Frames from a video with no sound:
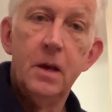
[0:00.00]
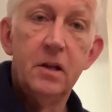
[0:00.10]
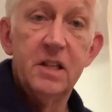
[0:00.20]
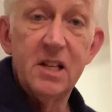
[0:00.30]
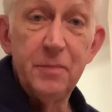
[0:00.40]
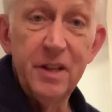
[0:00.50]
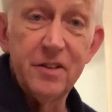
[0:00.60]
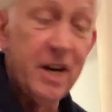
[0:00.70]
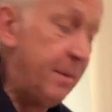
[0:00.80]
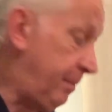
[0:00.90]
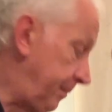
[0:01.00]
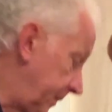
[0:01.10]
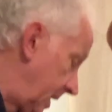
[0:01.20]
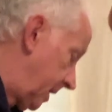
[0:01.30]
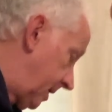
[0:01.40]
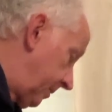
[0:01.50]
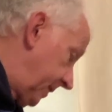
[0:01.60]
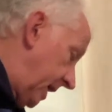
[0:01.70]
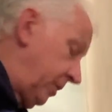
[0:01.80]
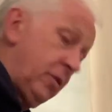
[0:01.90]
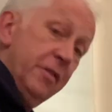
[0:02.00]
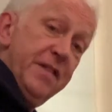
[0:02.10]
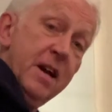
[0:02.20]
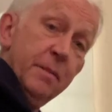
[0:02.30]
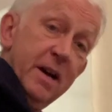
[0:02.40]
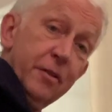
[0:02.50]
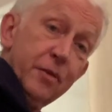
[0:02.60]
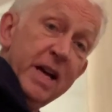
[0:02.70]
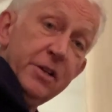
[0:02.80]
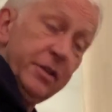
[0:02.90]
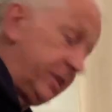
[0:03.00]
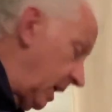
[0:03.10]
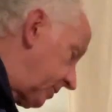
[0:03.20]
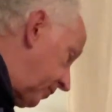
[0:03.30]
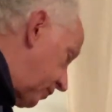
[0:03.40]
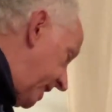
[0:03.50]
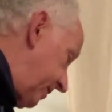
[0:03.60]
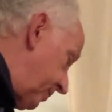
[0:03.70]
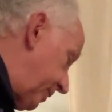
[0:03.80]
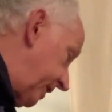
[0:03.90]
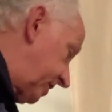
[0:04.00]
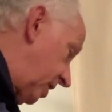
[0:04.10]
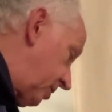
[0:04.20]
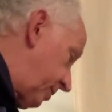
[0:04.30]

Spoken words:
So that's a bit of trem, and you've got a fair amount of range in terms of rate, from pretty slow to